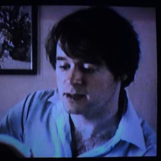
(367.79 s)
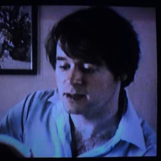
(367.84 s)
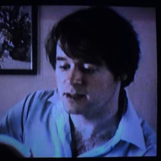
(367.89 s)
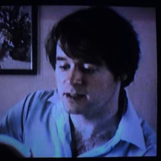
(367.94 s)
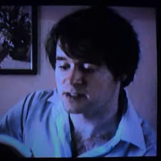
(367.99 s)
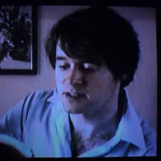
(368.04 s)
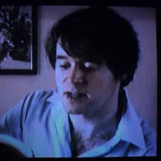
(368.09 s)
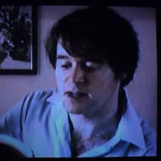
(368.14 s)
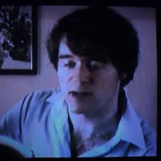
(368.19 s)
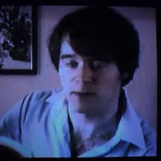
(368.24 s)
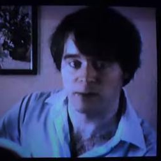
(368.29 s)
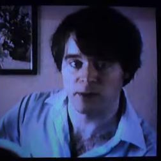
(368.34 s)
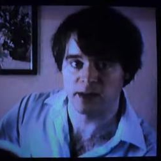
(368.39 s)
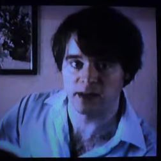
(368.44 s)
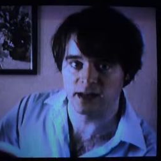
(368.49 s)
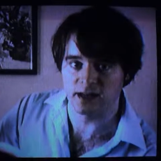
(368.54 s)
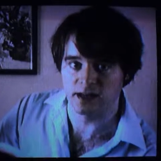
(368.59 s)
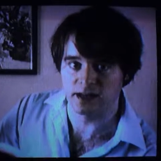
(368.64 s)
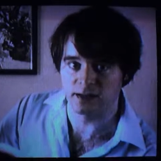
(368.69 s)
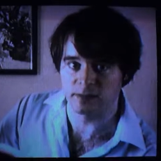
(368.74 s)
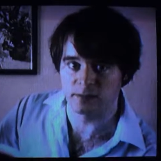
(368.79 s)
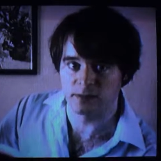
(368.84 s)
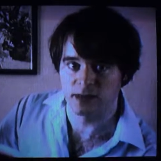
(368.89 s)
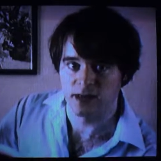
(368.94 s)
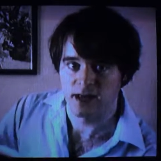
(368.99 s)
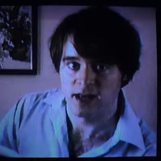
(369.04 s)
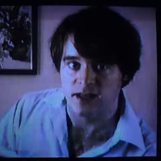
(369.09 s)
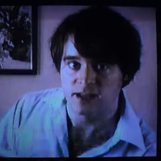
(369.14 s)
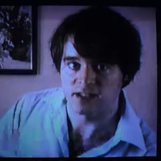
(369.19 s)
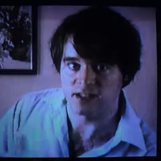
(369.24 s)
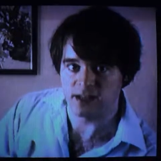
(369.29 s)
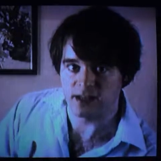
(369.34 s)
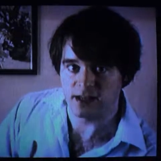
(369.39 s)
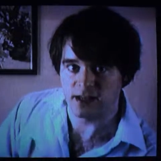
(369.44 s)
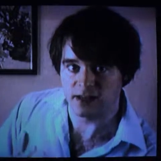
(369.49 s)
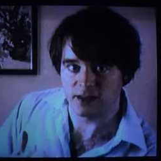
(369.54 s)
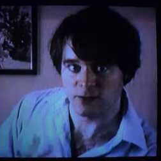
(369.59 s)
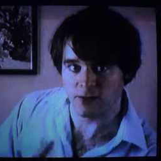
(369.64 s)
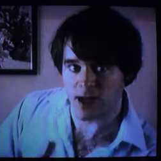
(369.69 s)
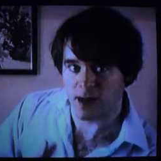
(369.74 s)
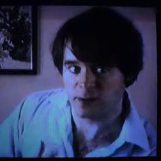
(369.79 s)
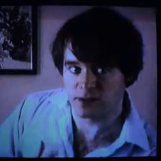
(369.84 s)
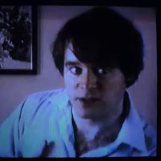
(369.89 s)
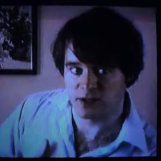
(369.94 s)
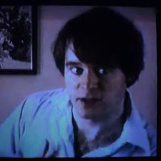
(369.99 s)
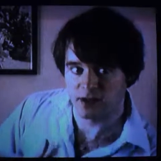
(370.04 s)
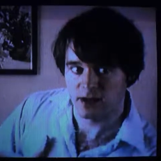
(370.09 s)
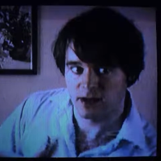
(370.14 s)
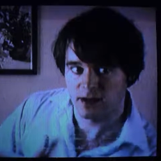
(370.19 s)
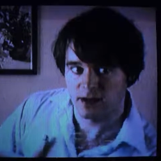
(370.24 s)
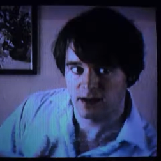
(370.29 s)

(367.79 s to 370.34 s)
is not upright in him. See, at the rapture,